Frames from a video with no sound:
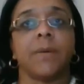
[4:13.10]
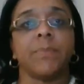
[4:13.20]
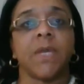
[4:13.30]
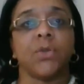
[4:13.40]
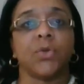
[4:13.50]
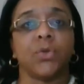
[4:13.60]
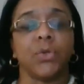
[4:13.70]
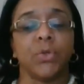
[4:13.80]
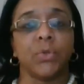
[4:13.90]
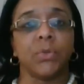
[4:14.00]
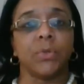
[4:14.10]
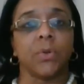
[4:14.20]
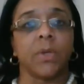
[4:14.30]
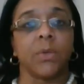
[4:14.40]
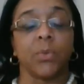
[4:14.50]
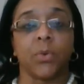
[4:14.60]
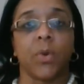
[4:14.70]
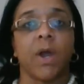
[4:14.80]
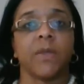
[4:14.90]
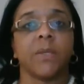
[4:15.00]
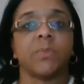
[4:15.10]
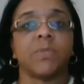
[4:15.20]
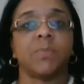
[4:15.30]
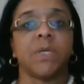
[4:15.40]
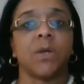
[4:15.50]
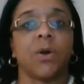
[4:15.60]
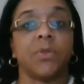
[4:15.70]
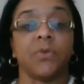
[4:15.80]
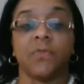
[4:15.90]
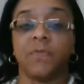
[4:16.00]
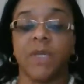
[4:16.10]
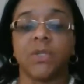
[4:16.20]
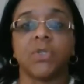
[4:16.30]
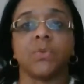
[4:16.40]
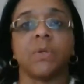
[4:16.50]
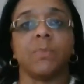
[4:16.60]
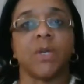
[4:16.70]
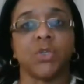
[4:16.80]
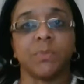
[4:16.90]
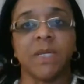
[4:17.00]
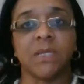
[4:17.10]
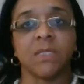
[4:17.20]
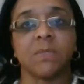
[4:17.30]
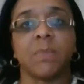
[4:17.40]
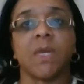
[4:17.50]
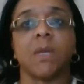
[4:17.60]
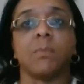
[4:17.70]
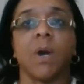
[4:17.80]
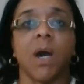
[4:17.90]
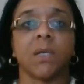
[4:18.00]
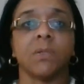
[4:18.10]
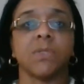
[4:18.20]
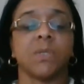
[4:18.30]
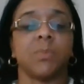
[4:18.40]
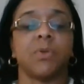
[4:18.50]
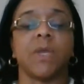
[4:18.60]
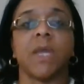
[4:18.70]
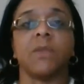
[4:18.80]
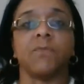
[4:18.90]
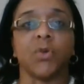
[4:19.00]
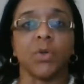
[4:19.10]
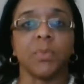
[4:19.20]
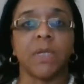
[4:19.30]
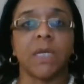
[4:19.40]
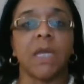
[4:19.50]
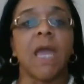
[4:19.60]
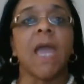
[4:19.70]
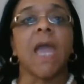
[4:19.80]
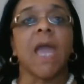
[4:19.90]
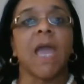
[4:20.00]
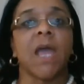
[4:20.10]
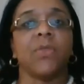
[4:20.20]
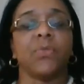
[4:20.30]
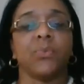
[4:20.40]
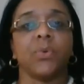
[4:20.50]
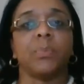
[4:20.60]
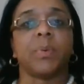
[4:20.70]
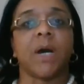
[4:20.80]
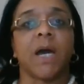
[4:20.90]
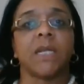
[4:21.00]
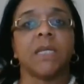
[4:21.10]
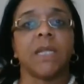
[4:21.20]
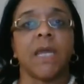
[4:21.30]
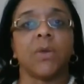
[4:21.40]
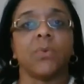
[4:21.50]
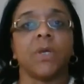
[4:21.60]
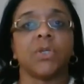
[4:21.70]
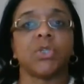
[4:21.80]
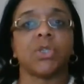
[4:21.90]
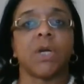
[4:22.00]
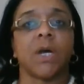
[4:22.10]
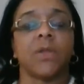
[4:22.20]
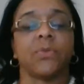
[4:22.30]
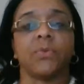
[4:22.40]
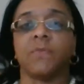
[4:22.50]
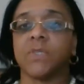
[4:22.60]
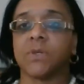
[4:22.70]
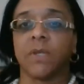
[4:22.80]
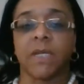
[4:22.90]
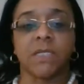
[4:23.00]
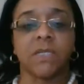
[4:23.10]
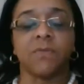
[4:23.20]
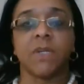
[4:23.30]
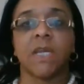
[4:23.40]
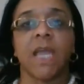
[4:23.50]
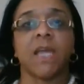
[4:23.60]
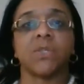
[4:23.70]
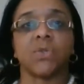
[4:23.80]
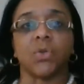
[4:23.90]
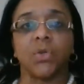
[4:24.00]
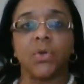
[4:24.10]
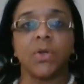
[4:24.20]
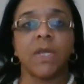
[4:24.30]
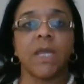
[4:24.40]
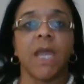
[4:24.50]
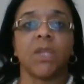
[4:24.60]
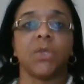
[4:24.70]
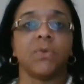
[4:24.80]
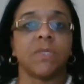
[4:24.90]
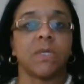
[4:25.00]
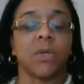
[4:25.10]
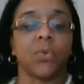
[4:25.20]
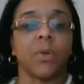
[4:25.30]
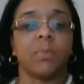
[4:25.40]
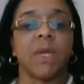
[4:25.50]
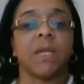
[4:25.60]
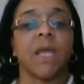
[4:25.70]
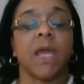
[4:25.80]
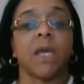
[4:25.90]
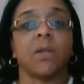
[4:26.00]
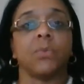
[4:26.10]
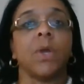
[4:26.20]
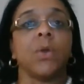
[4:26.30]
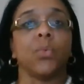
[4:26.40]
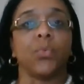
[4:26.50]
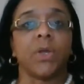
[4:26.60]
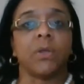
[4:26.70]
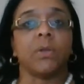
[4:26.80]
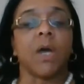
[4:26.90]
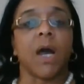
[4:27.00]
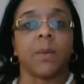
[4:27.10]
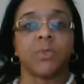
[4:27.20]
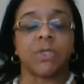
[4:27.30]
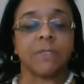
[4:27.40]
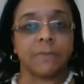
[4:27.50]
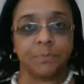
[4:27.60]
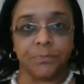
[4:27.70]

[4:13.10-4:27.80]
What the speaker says: include and require them to be on their feet doing measurements, making models, communicating verbally, and through body language, through physical activity, hands-on learning, and using equipment and real objects.